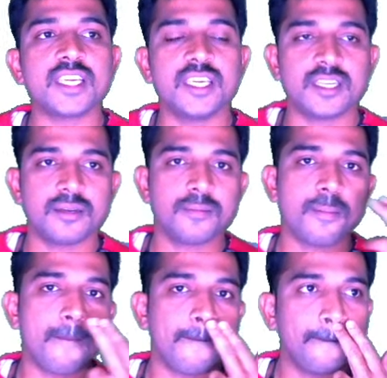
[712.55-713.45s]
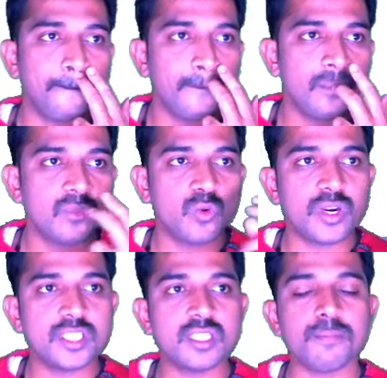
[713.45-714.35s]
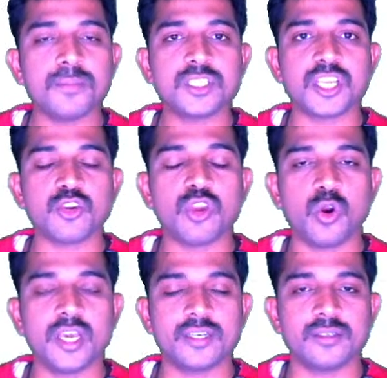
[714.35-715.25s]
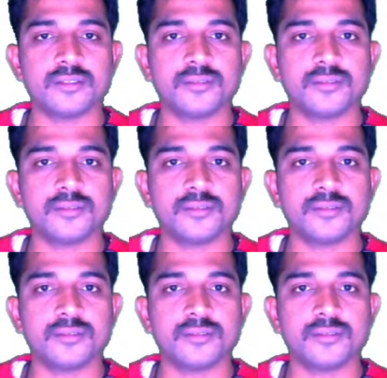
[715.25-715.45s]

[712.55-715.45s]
here? What is the mistake you have done?